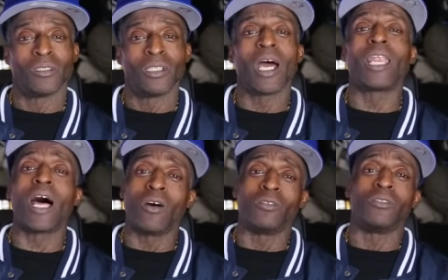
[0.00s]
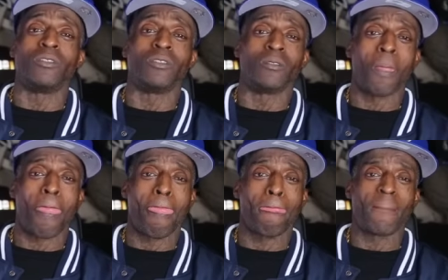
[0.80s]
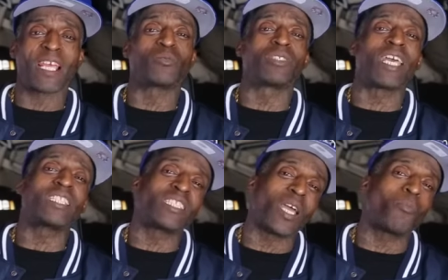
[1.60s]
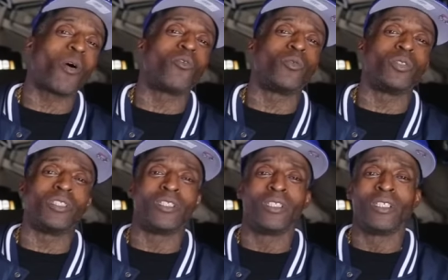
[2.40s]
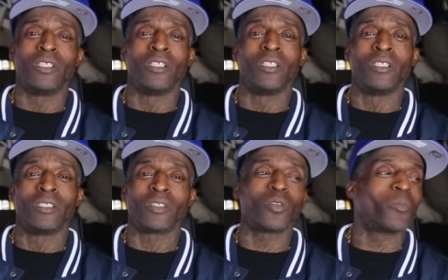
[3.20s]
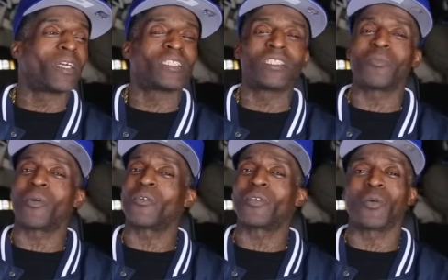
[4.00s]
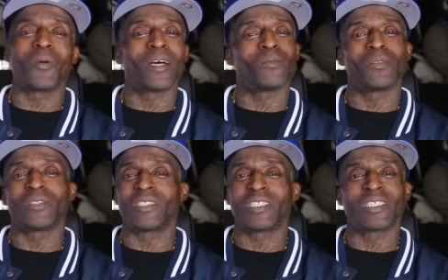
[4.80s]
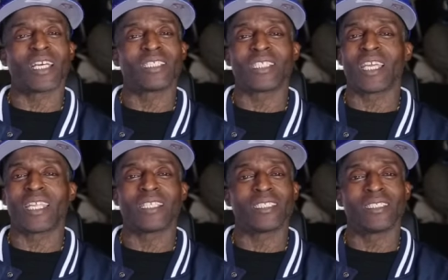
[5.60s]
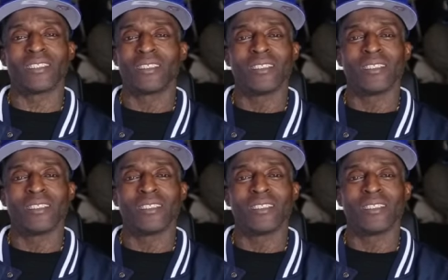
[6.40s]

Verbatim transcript: Hello, that's what that step over was. Don't nobody step over nobody, bro. That just got shot like that.